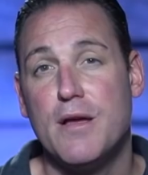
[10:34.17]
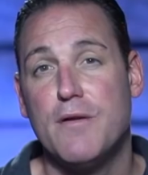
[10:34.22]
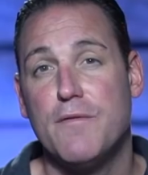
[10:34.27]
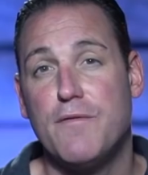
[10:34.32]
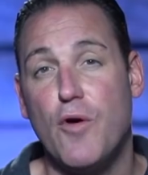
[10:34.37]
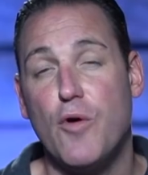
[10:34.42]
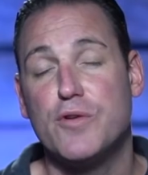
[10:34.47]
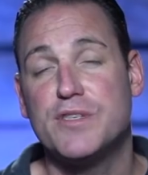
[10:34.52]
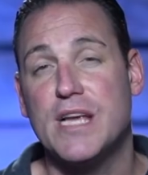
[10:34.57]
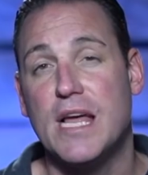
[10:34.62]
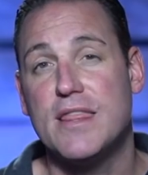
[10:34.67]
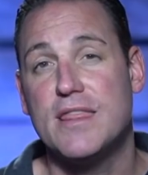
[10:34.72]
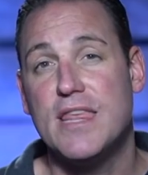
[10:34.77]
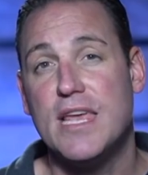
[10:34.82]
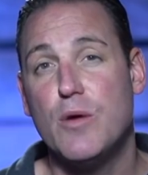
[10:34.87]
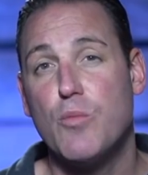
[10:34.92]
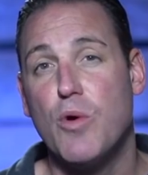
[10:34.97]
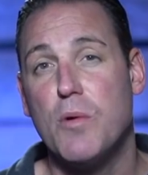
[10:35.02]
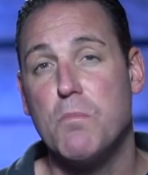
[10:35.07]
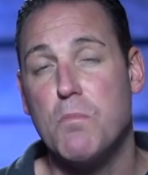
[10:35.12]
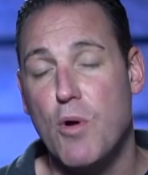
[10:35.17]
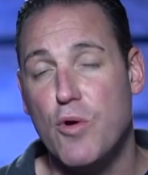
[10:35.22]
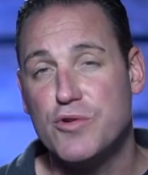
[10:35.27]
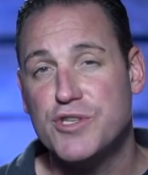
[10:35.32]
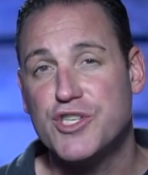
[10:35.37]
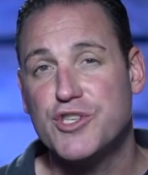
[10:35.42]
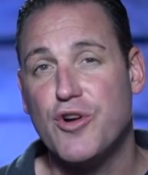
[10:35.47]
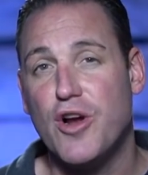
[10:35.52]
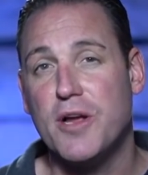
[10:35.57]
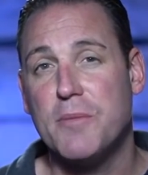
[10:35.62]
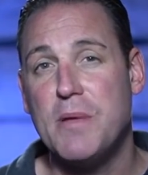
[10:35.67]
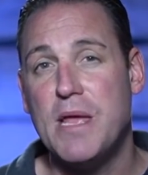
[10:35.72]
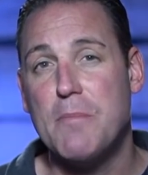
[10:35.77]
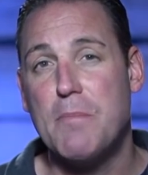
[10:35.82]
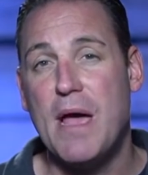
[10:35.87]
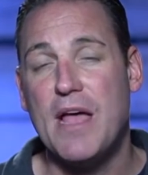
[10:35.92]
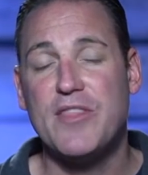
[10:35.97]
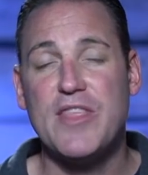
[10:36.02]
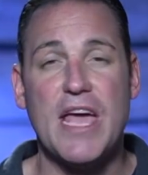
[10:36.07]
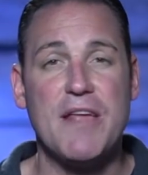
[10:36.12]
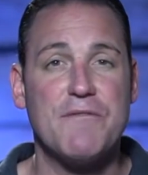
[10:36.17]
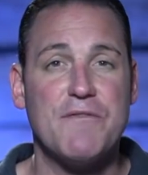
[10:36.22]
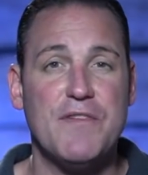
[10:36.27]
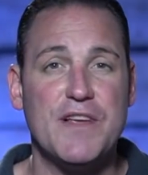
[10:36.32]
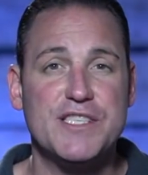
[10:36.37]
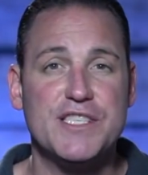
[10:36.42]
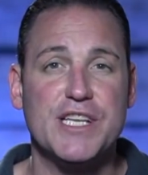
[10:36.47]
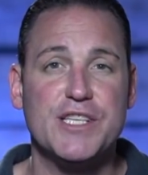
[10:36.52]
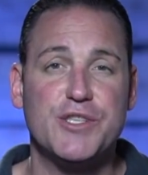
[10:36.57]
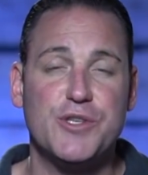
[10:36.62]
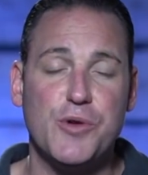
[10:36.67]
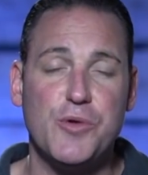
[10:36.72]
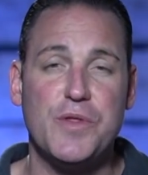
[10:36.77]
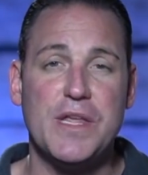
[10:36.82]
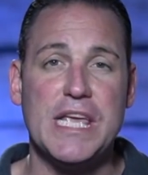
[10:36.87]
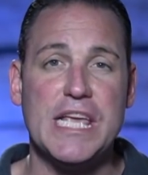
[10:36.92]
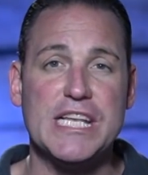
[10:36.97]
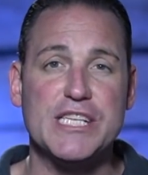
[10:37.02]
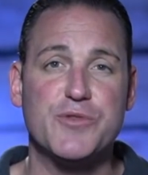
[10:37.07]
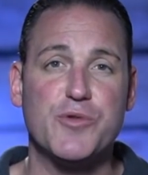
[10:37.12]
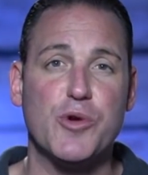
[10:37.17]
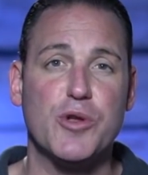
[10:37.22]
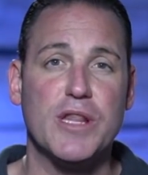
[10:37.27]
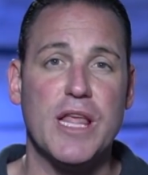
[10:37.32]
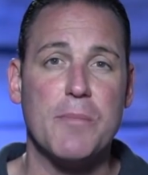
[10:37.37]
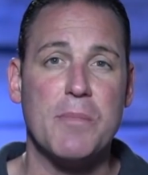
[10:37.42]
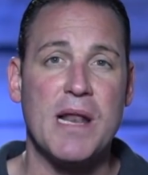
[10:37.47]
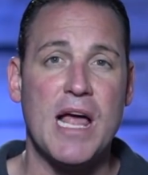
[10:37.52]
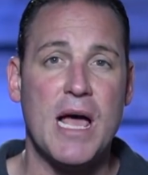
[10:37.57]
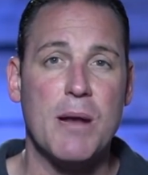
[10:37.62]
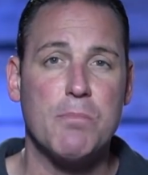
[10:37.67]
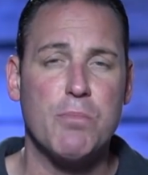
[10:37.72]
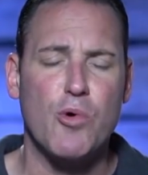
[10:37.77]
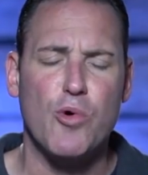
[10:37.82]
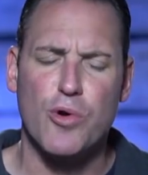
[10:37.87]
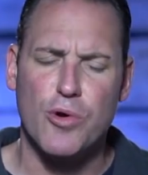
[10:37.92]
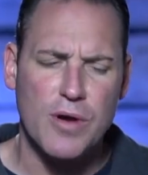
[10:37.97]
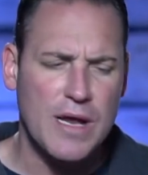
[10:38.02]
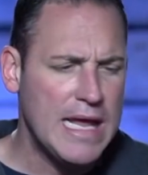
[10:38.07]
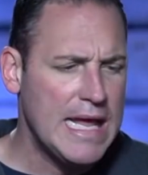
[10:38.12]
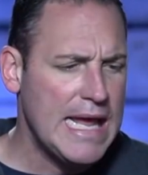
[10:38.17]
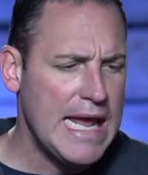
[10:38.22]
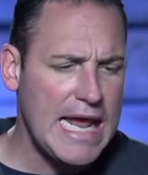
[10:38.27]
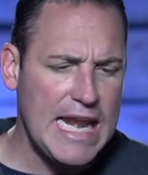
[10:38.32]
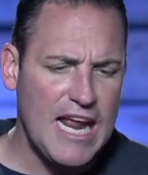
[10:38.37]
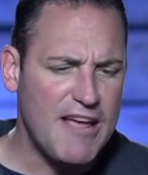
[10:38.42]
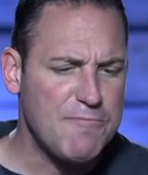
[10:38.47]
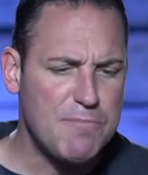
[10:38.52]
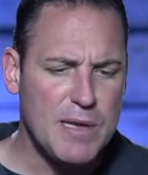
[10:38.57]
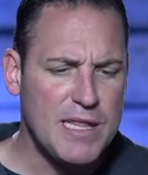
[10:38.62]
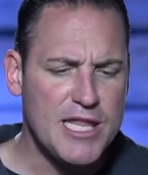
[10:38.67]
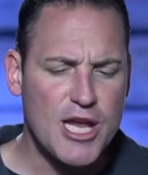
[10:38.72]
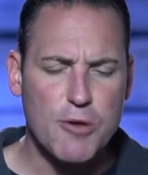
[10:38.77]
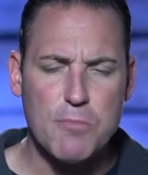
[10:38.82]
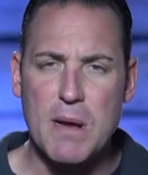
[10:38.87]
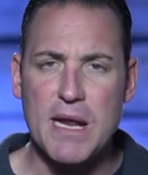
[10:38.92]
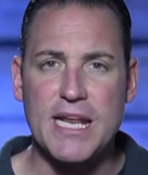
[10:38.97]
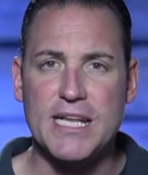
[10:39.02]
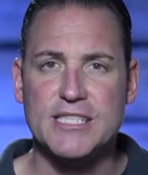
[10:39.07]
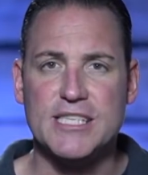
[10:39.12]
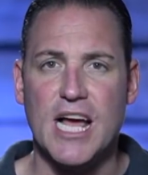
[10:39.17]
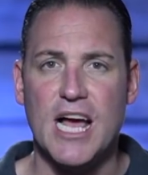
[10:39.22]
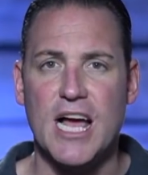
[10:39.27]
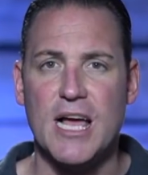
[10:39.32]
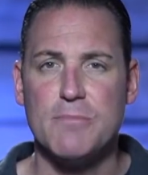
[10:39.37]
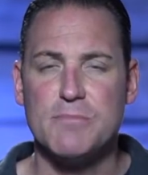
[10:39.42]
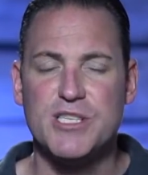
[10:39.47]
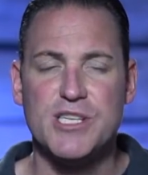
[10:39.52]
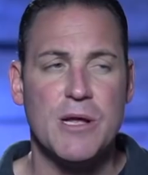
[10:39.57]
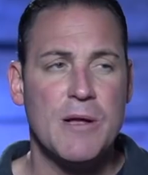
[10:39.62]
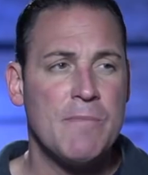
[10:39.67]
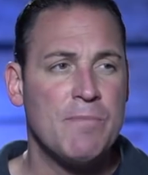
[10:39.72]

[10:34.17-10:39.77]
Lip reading: Folks, I think what most struck me about that visit to the Israel-Lebanon border, and I've been there many times,